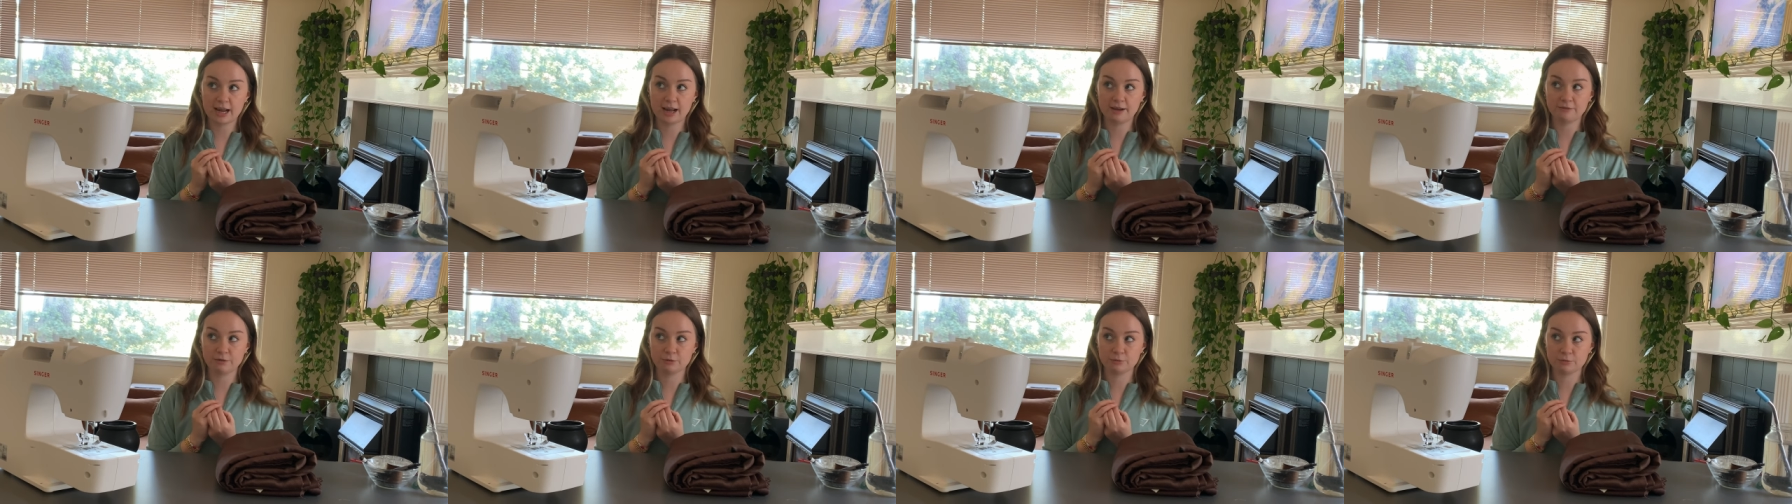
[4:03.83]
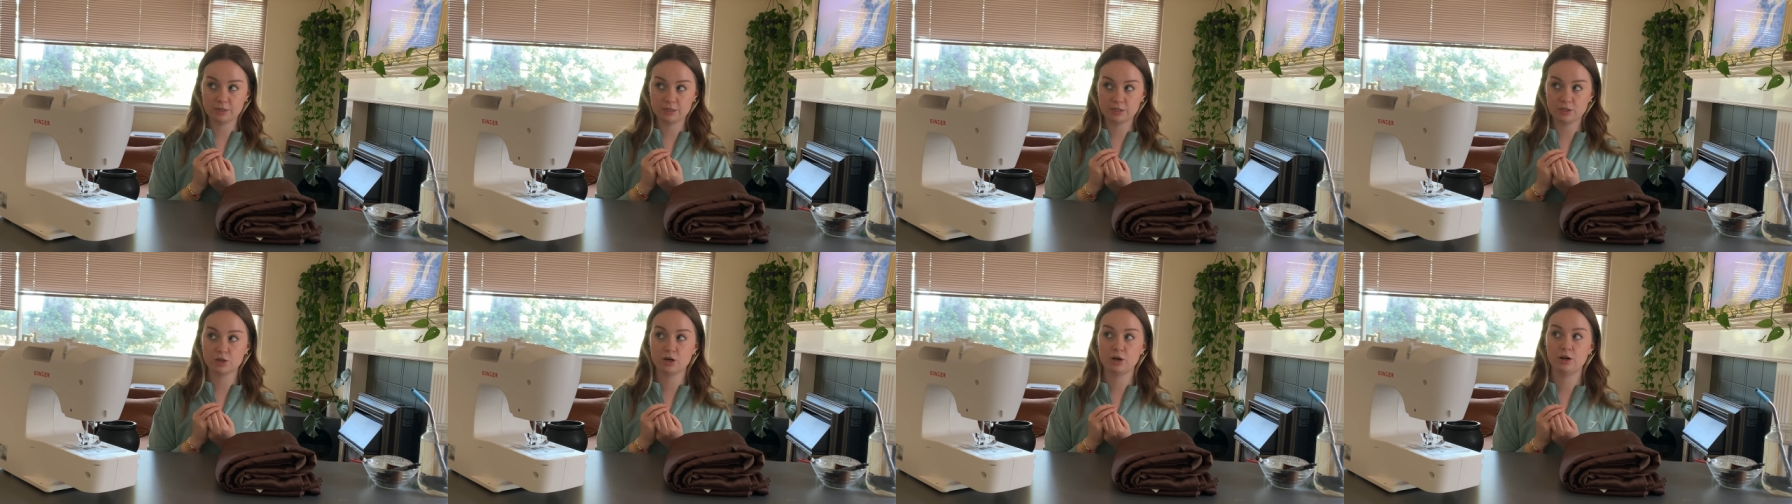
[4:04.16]
have to
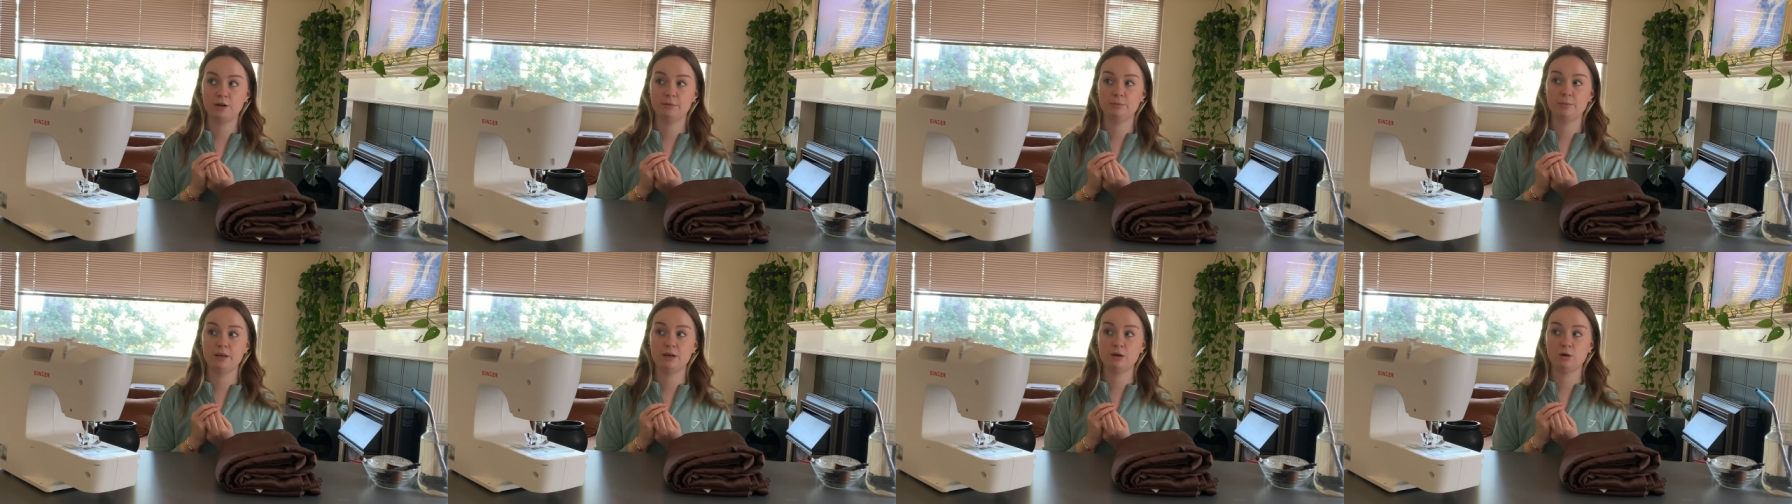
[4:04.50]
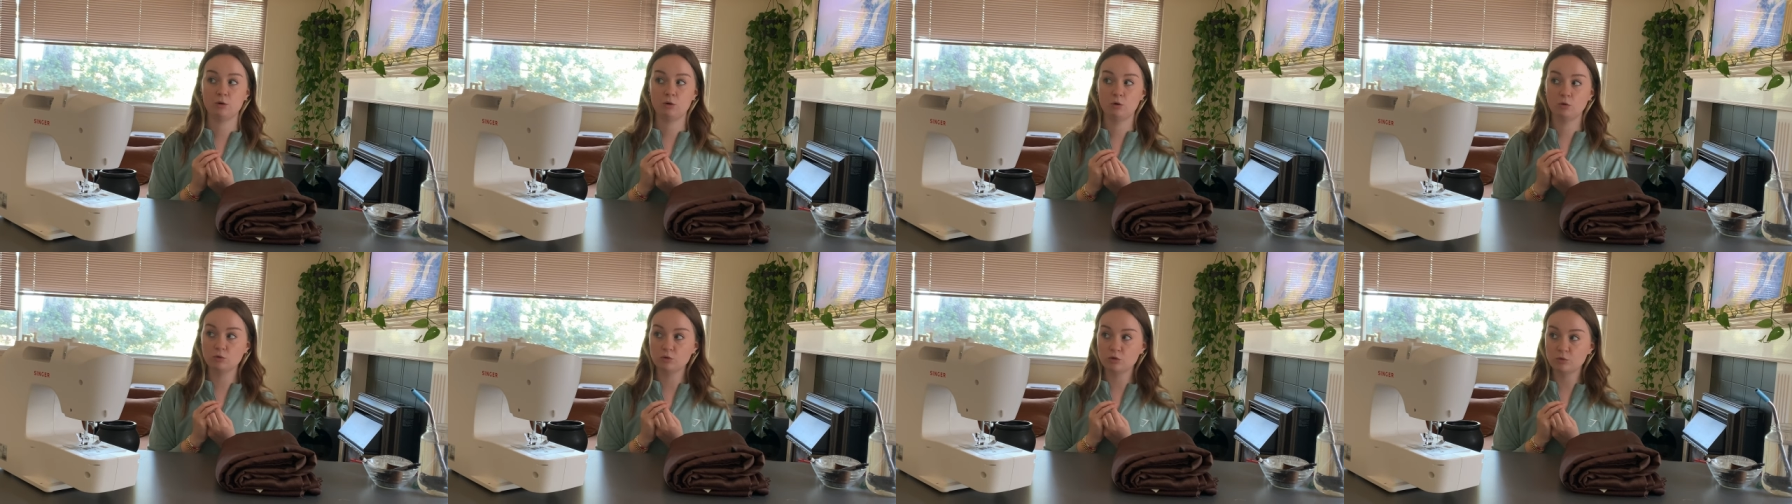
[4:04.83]
restart and make a
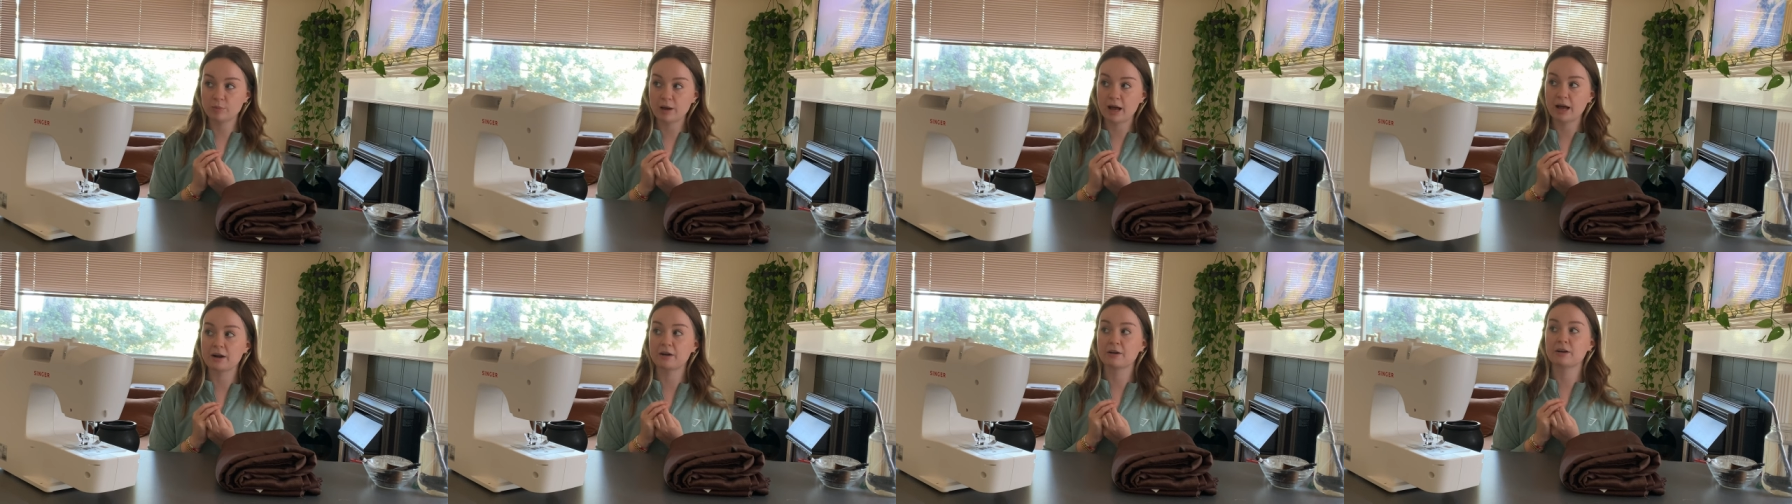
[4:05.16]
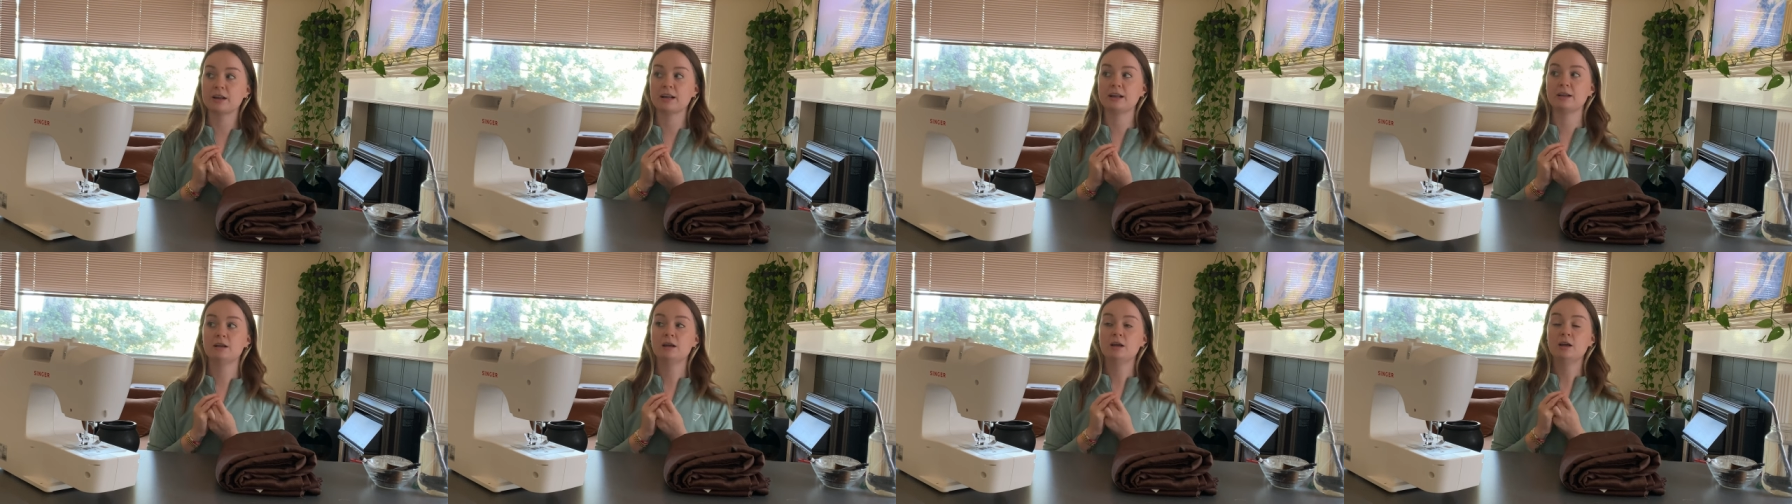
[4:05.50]
whole new
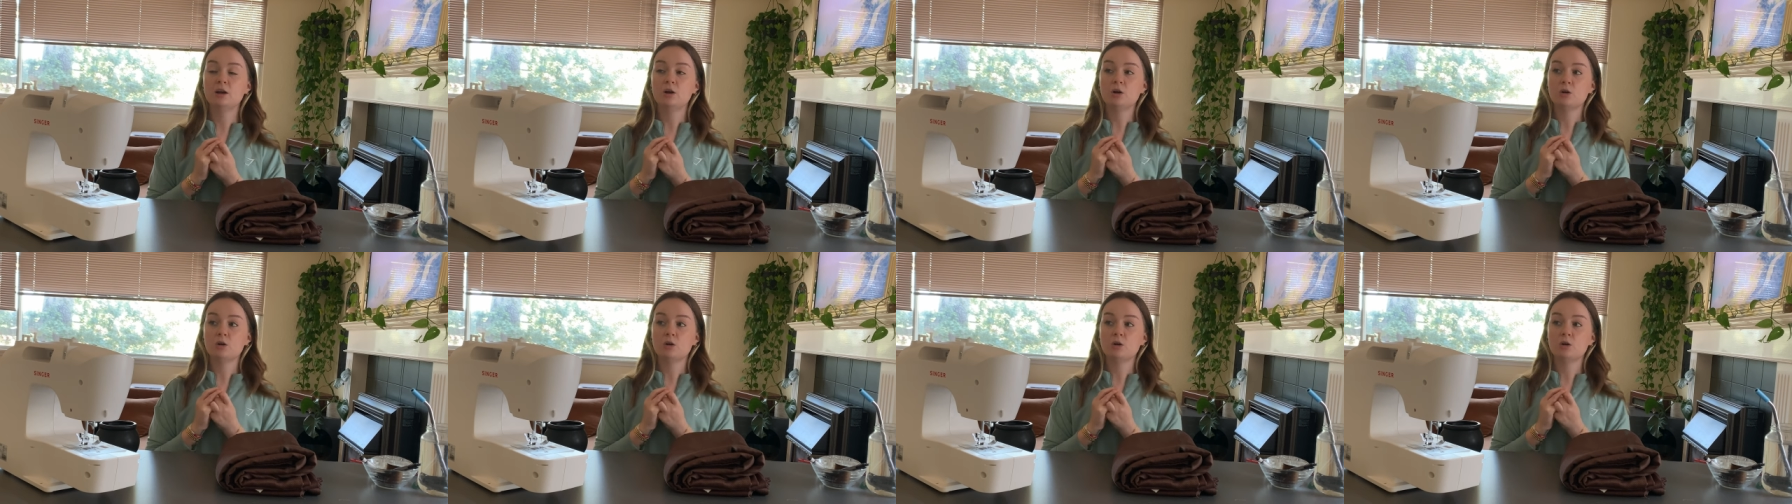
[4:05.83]
pattern and